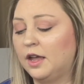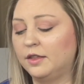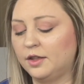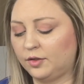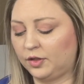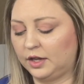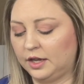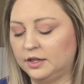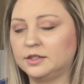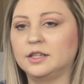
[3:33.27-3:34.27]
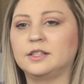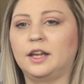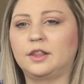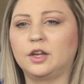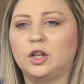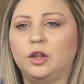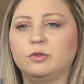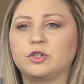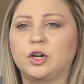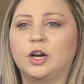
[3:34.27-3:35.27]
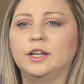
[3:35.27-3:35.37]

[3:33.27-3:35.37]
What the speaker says: And the other thing is like the closure.